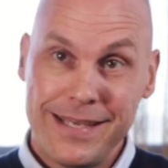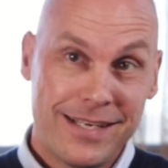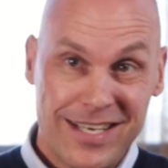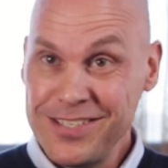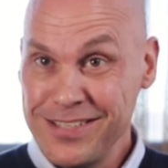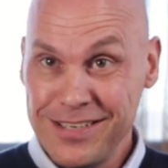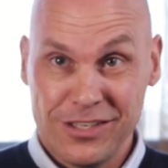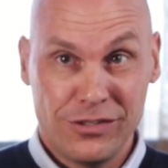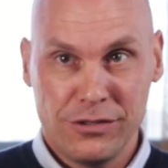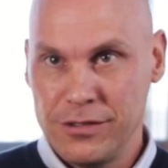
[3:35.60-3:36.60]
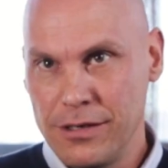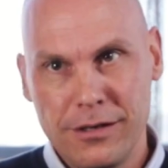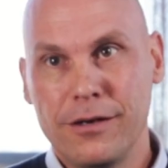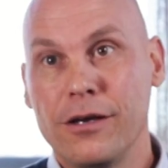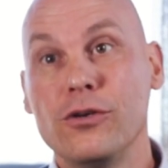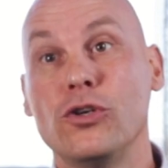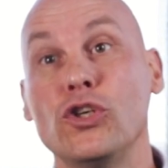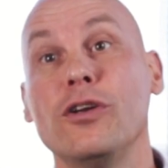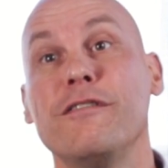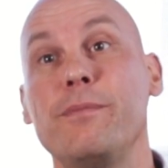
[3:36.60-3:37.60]
the assessor now told you, no, you
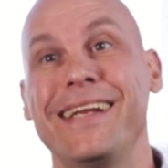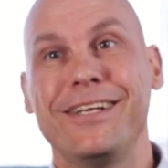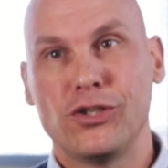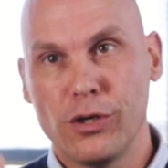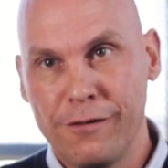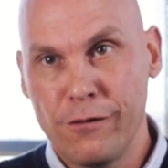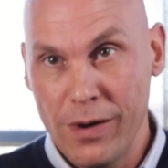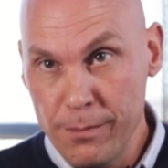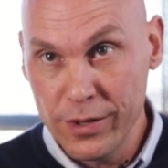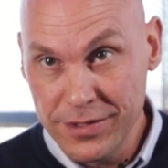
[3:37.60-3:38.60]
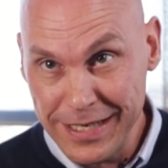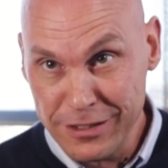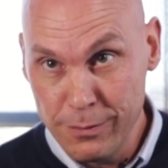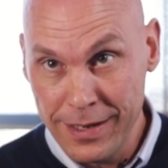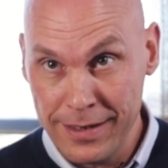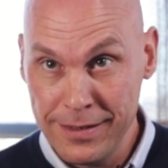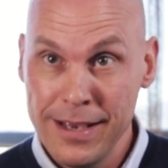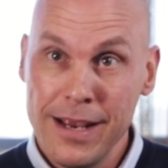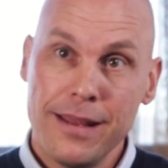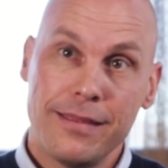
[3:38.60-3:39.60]
should have been insured for 1.6 million,
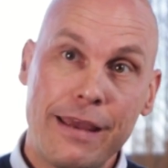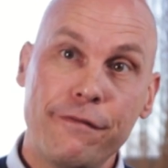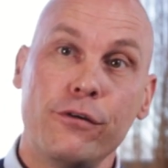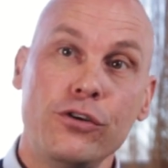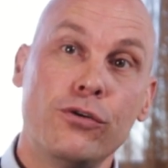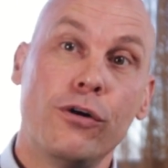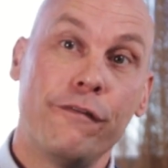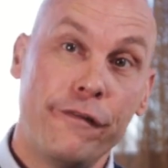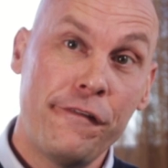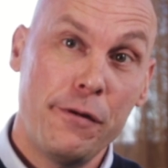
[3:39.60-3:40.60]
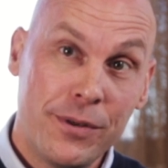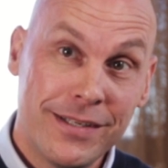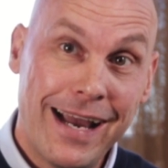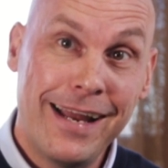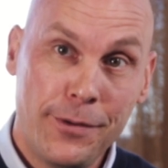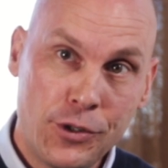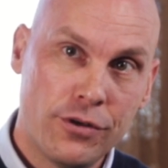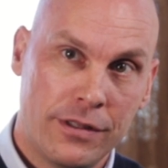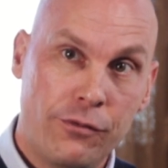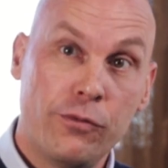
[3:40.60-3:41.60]
therefore you are 50%
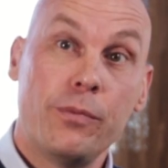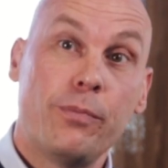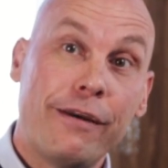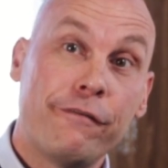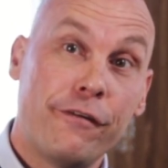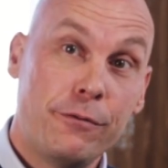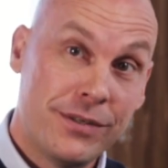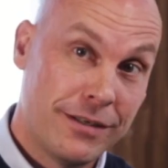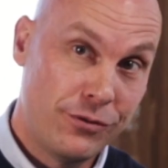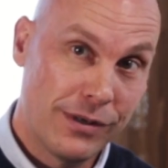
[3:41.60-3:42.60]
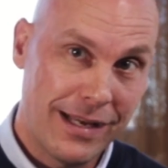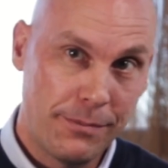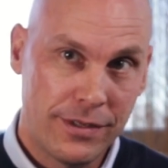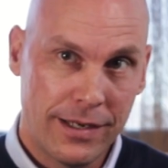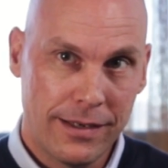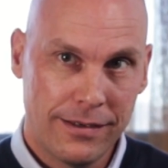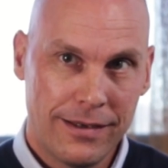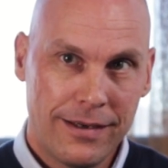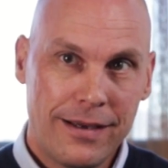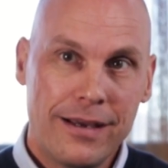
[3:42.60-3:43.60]
underinsured, therefore we will pay 50% of your claim today.
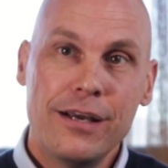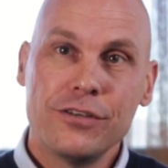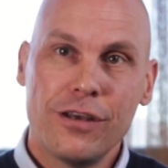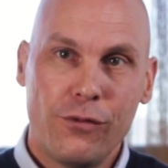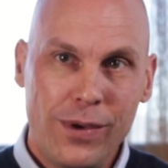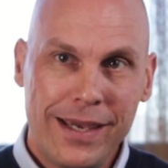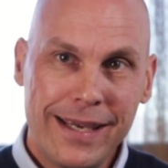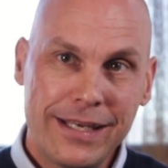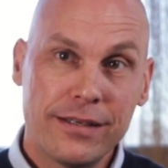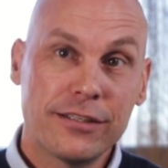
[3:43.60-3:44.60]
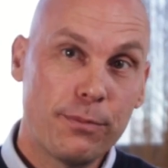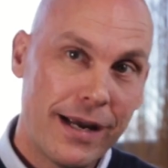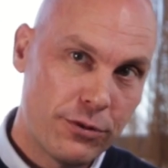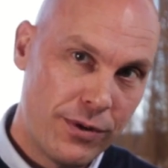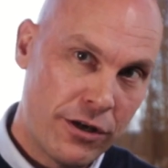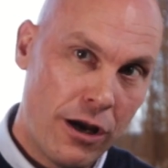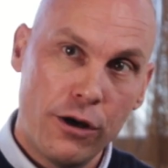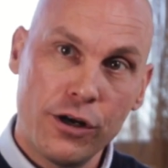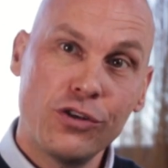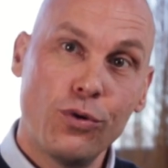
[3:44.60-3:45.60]
So if we can get to this space, we no
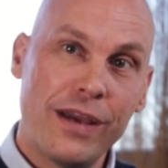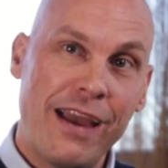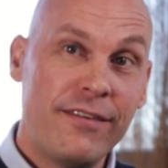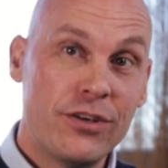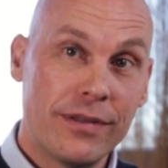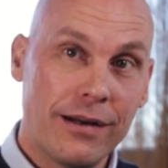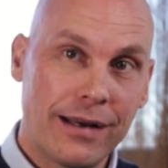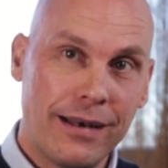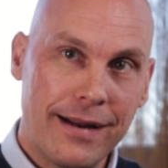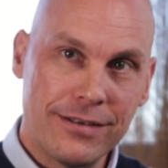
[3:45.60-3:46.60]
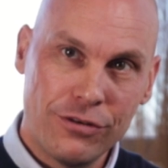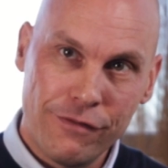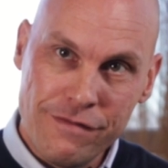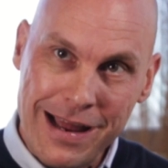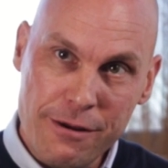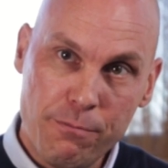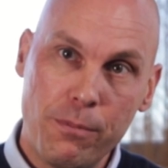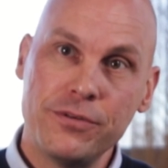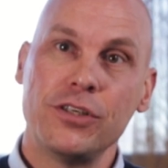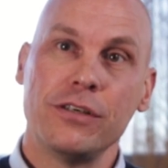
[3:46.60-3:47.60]
longer talk average with our clients, your value
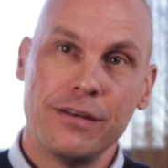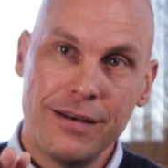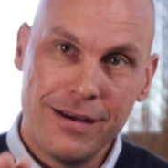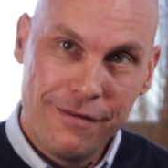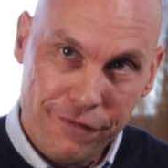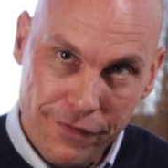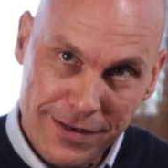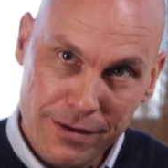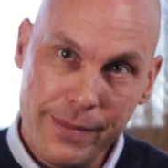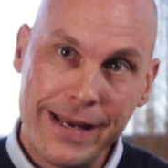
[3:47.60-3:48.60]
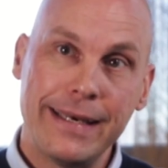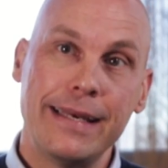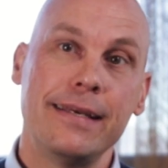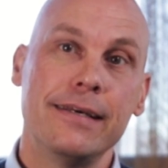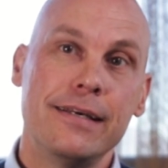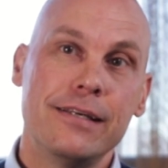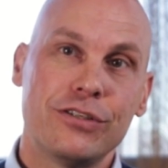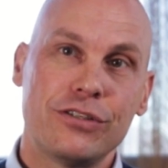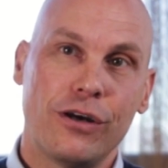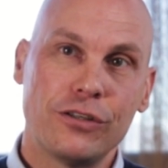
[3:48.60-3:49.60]
proposition fundamentally
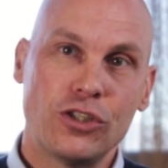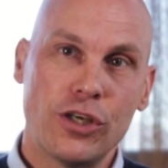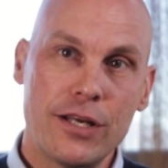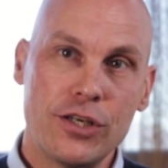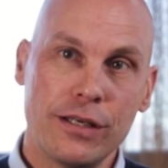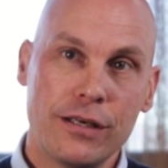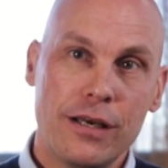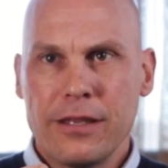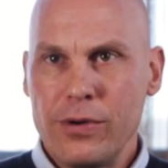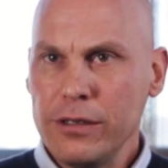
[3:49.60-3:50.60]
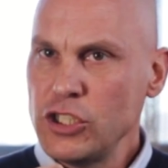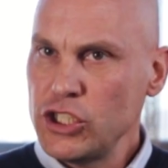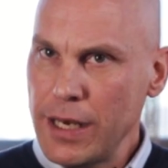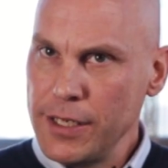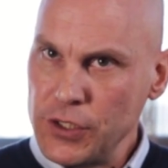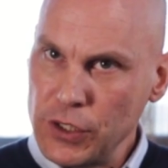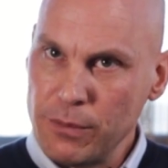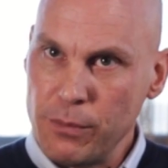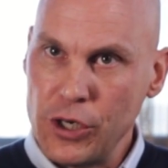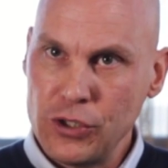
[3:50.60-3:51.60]
starts changing. The real challenge in
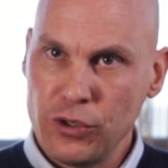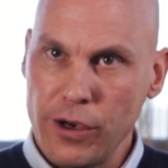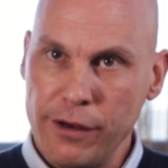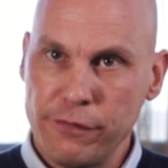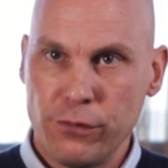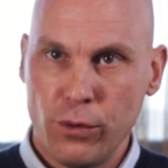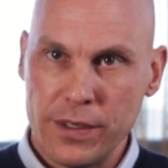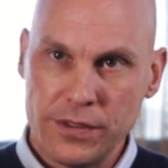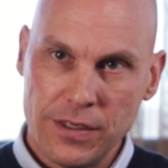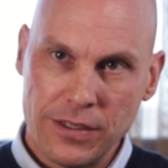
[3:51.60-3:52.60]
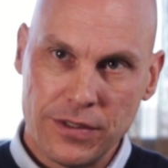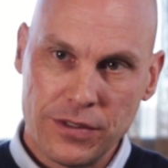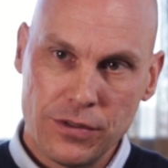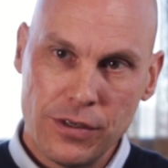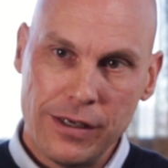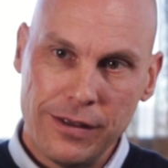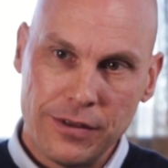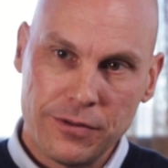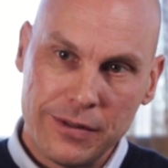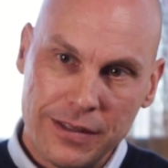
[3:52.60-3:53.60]
commercial going forward is
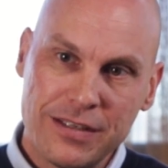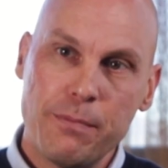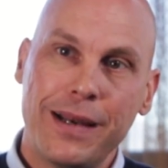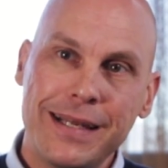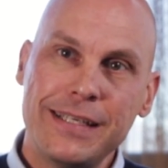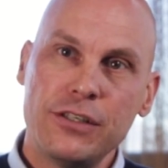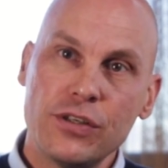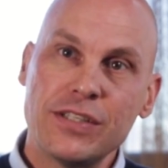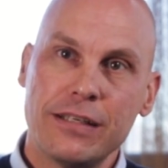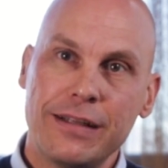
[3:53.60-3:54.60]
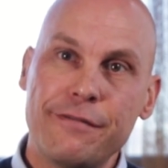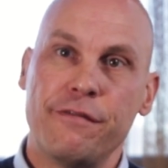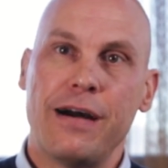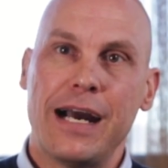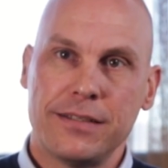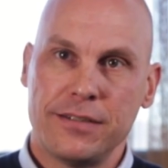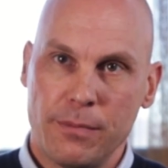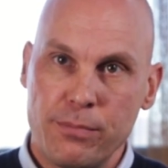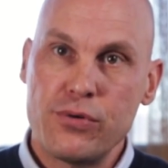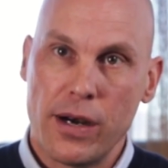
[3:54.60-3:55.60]
this ability to sell advice as a
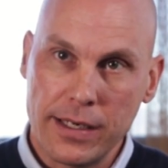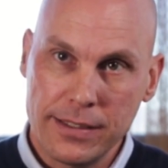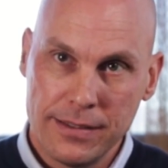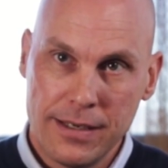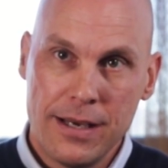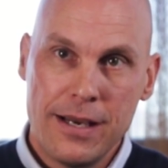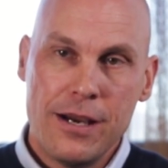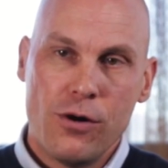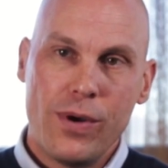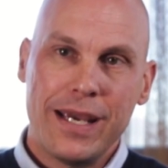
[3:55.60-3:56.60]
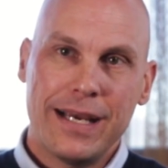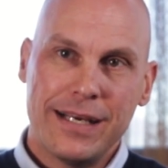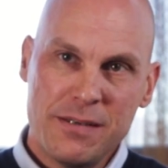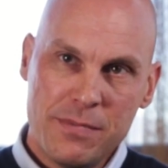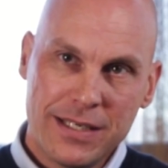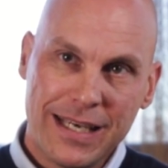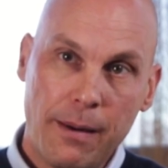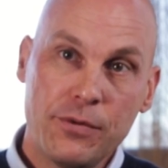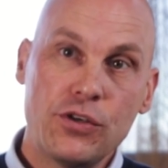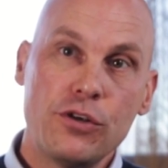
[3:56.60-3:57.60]
product, where customers
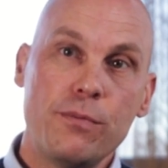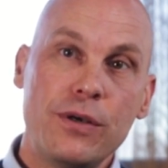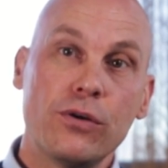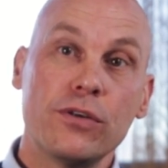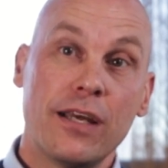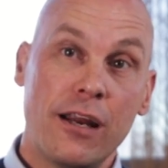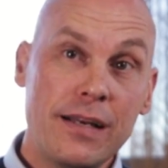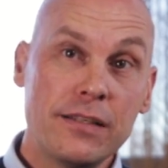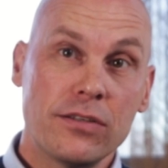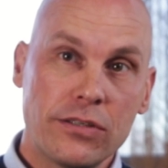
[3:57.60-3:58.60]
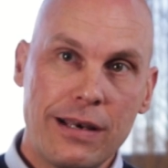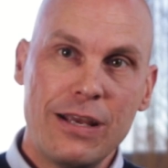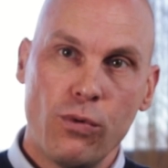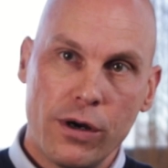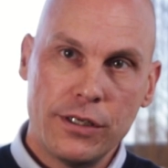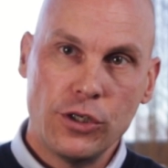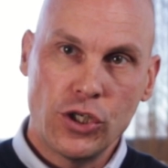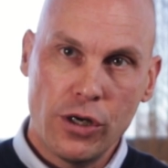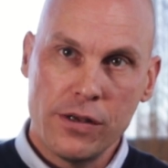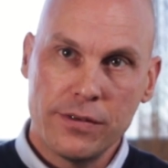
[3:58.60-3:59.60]
come to you because they don't necessarily want
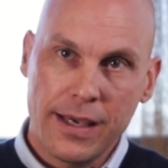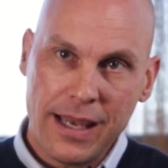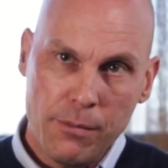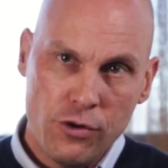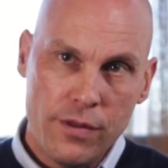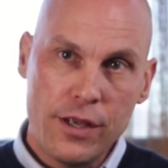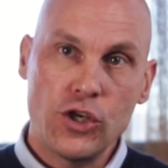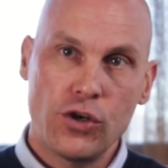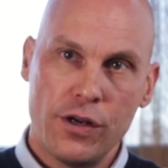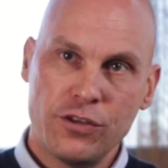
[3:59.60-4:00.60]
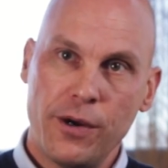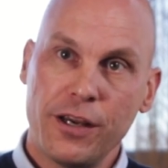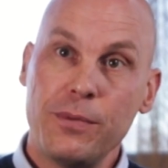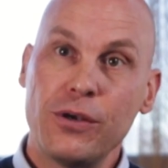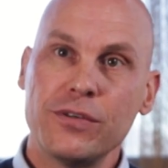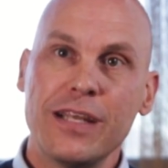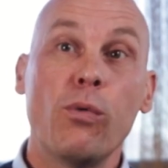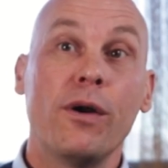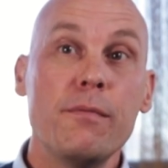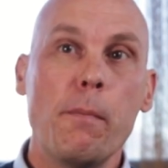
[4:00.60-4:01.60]
insurance. They come to the insurance broker because they
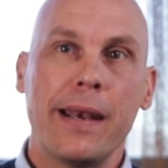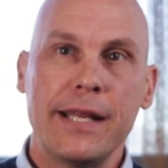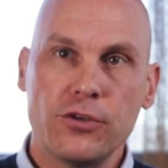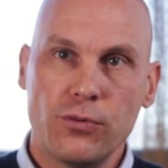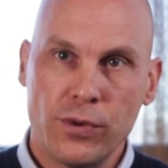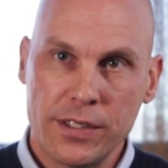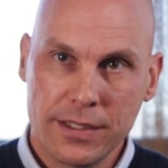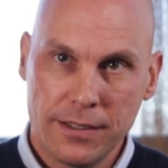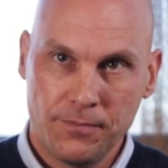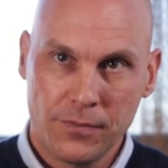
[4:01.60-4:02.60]
want to manage risk.